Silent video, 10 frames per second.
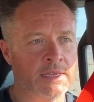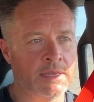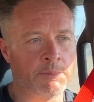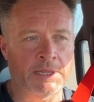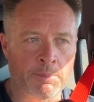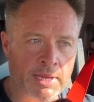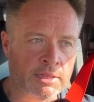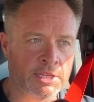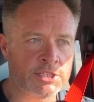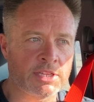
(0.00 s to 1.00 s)
But the big
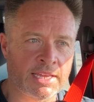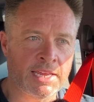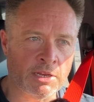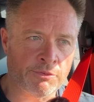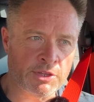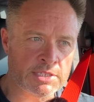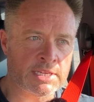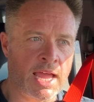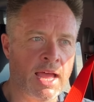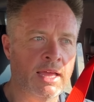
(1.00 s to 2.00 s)
clincher, the killer for this
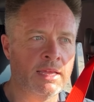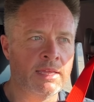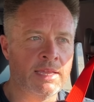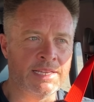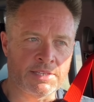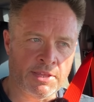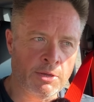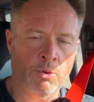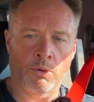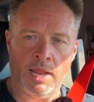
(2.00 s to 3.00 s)
car, is a thing
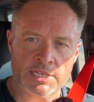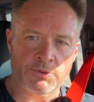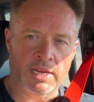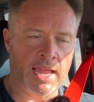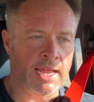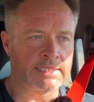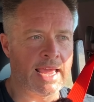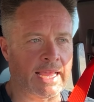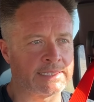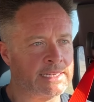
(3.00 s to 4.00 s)
called luxury car
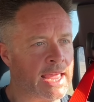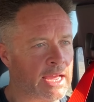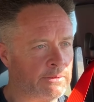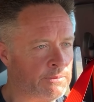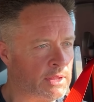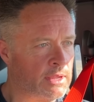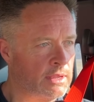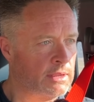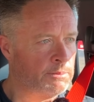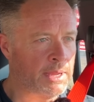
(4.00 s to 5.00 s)
tax. Now,
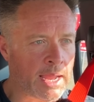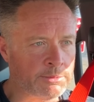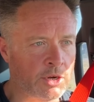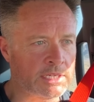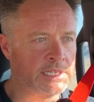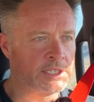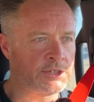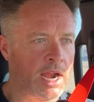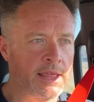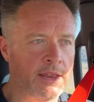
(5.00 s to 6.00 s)
pickup trucks in
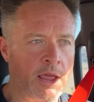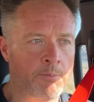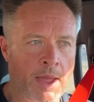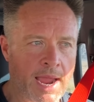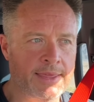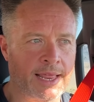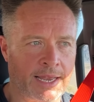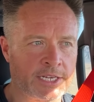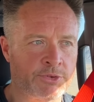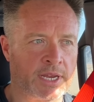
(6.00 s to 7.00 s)
Australia, they don't pay that
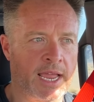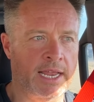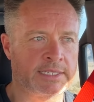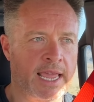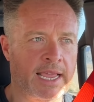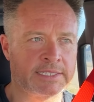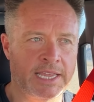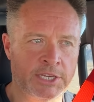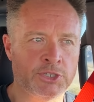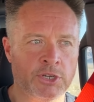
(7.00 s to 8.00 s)
luxury car tax,
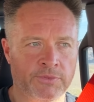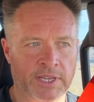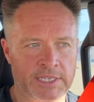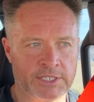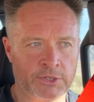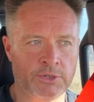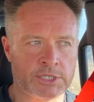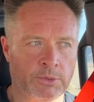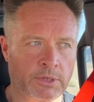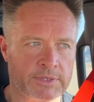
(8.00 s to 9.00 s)
SUVs do.
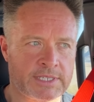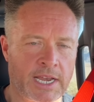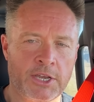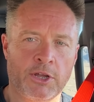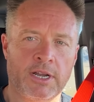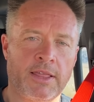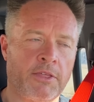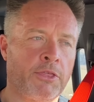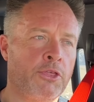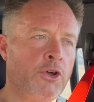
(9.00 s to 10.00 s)
So all of a sudden you've got another
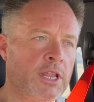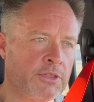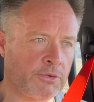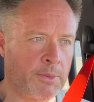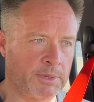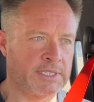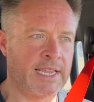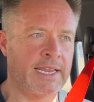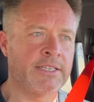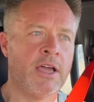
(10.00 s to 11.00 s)

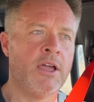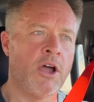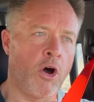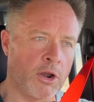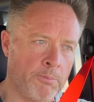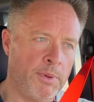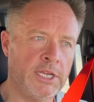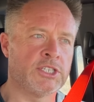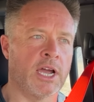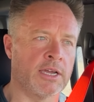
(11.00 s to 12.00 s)
33% on a big
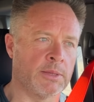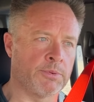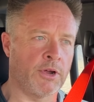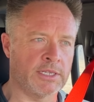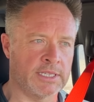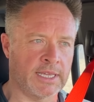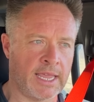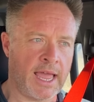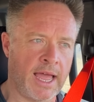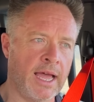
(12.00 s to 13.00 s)
chunk of the price of the
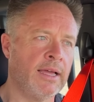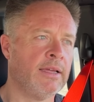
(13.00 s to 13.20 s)
car